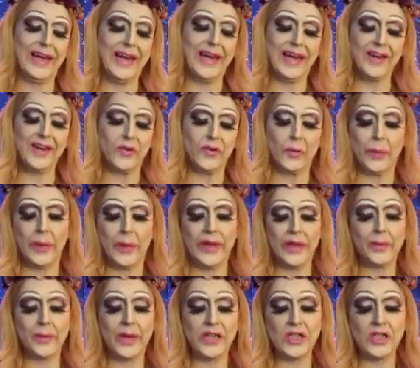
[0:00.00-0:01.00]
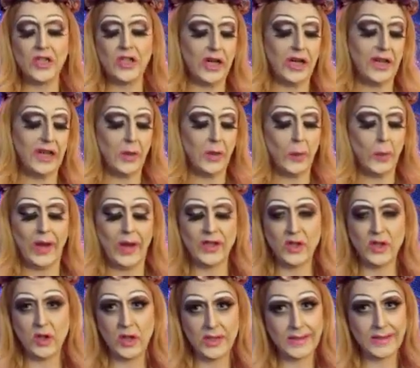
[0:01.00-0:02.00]
answered one of my shady
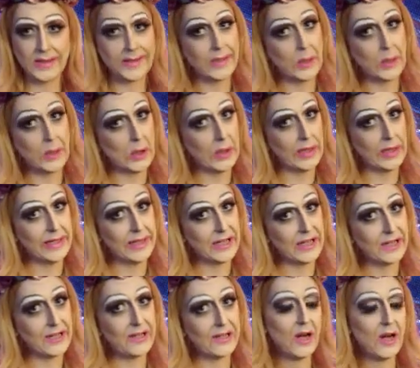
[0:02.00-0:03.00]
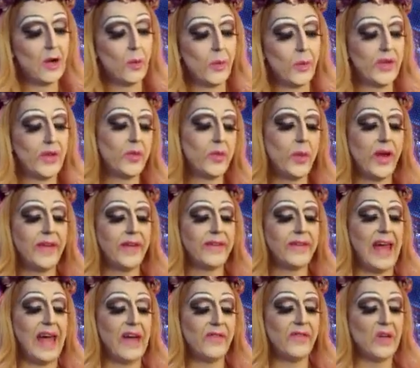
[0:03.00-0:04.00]
questions earlier, which was,
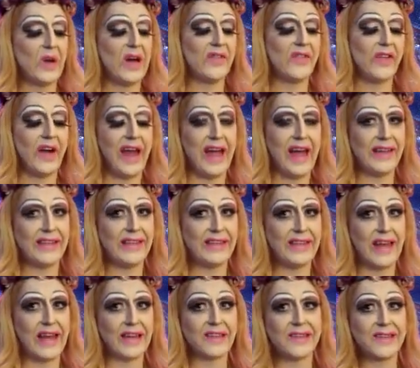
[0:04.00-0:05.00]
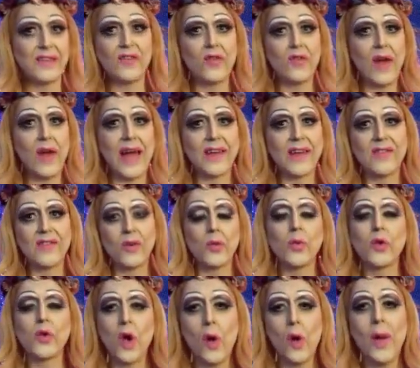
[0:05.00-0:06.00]
have you ever had sex and drag? So
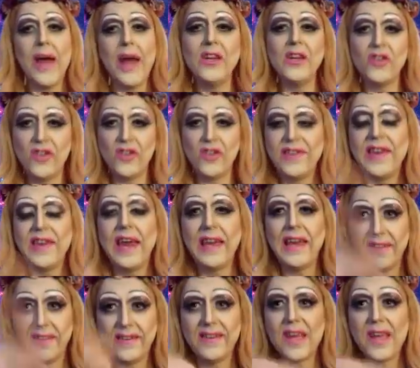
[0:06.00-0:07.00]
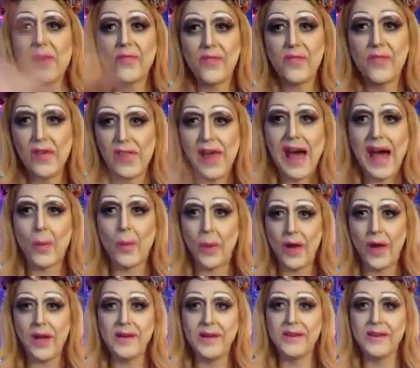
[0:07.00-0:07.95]
go ahead and just take a sip for that one.